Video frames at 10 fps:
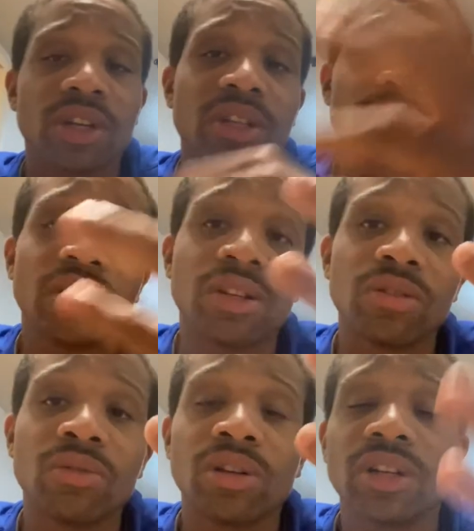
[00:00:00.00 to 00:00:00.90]
And then
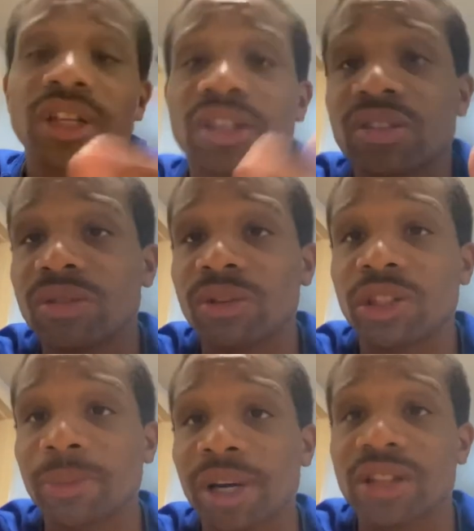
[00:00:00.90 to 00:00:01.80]
you can look at it, too,
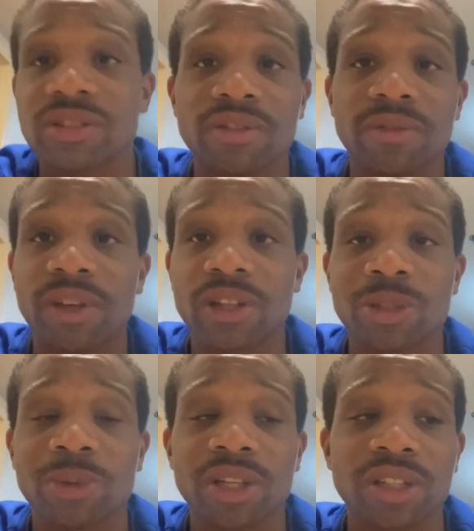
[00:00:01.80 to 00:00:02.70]
on the positive
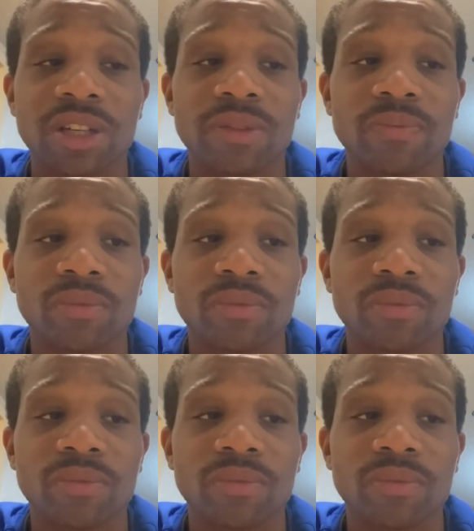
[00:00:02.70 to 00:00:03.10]
aspect that